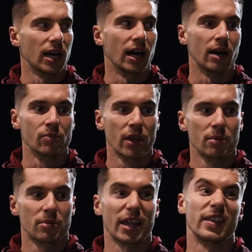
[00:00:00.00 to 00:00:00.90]

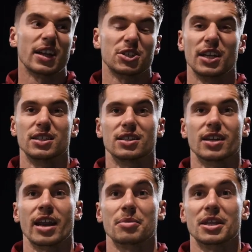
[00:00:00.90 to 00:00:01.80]
But then that changed the
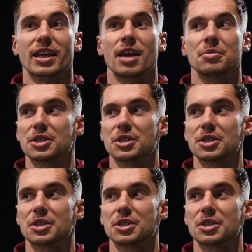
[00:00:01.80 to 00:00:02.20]
dynamic of the game,